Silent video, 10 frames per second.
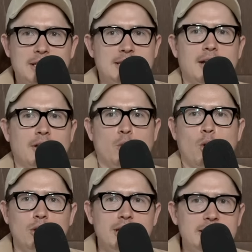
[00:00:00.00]
They start the
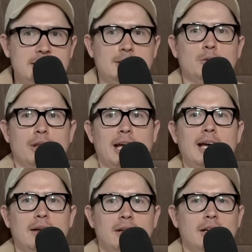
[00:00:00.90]
quality's still
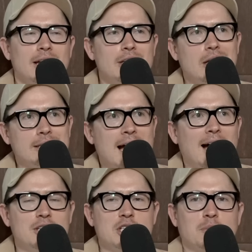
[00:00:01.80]
there. It's
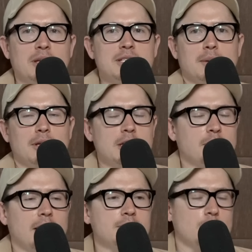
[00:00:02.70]
hard to split some of these
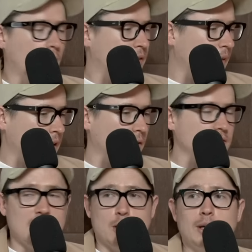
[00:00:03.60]
players. So I think they're going to go
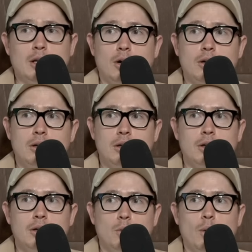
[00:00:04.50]
for Jack Whitlock,
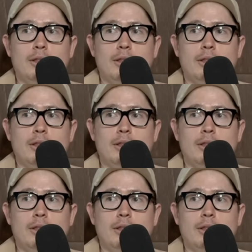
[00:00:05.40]
mm-hmm.